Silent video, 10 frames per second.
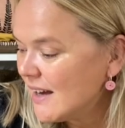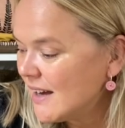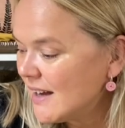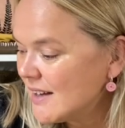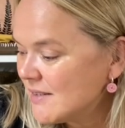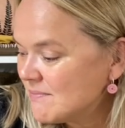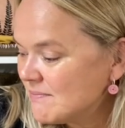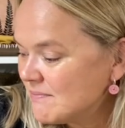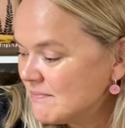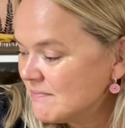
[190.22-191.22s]

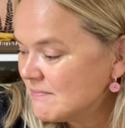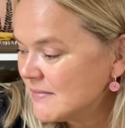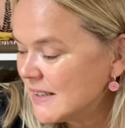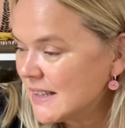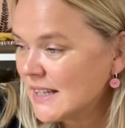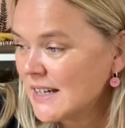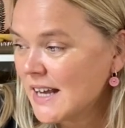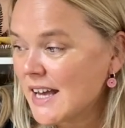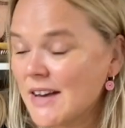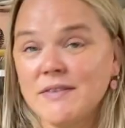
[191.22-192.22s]
And then
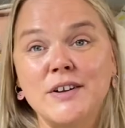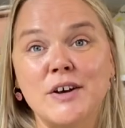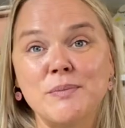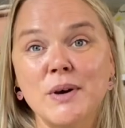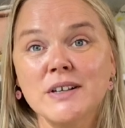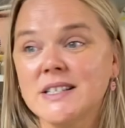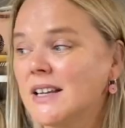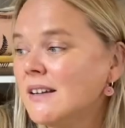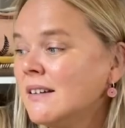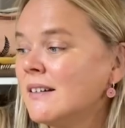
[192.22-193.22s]
I have an
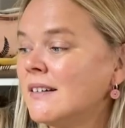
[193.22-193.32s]
unboxing,